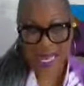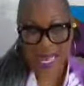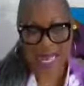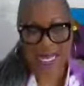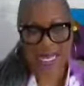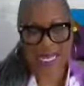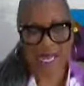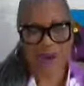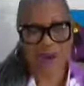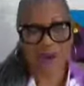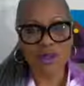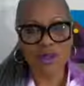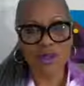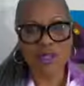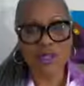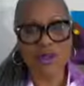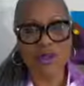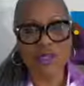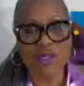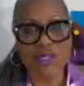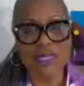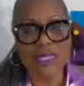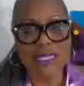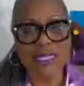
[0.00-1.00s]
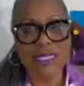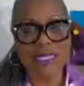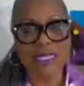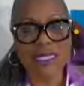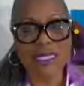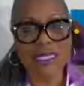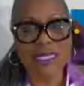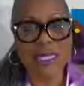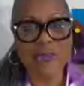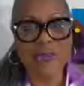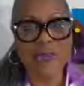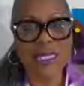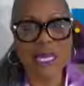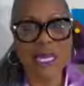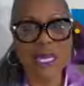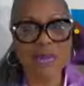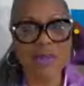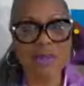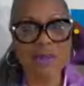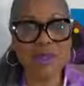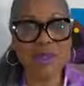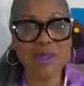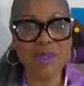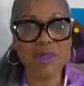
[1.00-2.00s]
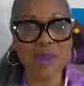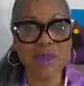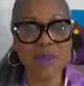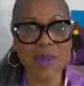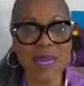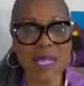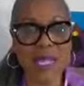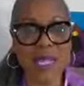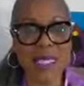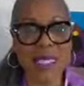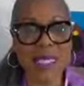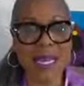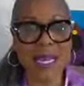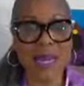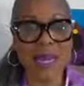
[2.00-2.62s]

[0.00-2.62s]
And I also want to say sometimes, when